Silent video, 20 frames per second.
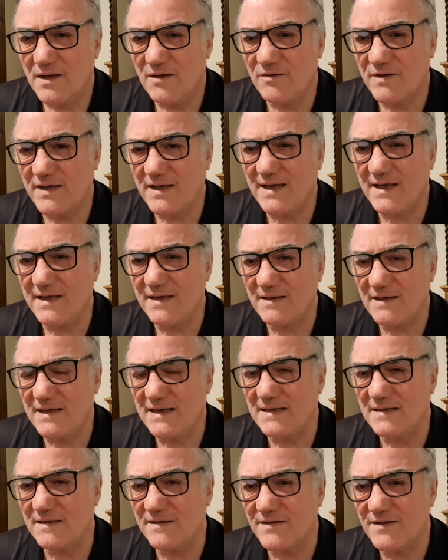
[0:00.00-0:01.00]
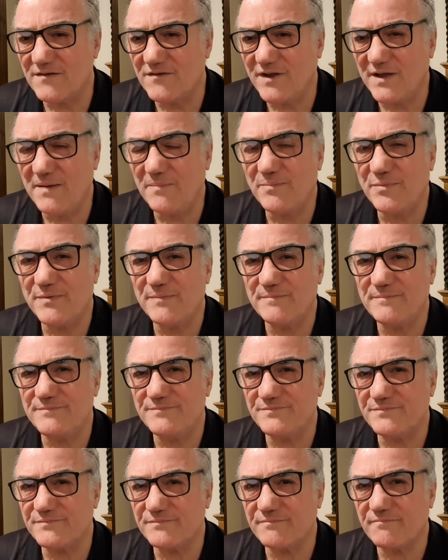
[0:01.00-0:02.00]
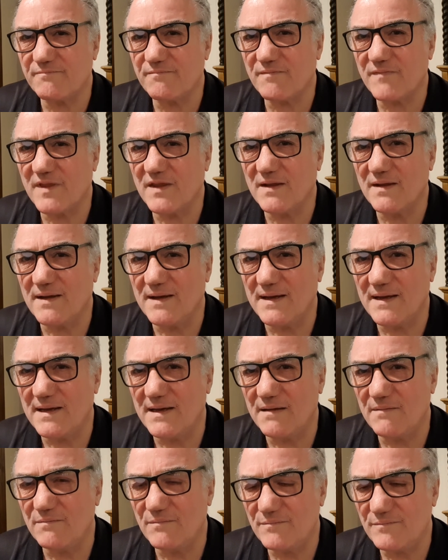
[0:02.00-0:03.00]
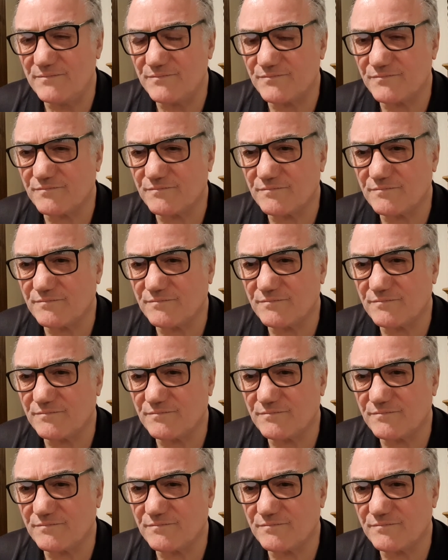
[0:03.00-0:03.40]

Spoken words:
Okay, and the tip, when